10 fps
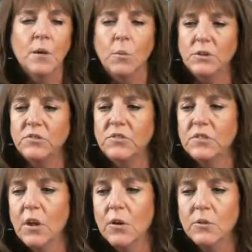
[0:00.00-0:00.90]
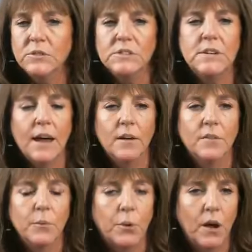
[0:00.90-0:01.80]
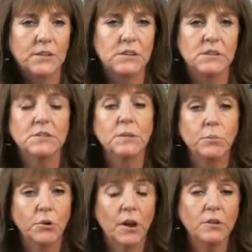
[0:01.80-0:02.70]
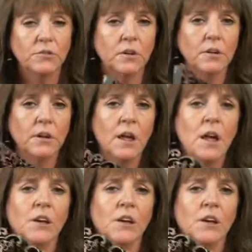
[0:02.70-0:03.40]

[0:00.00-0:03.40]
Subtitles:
which slows down the process in production.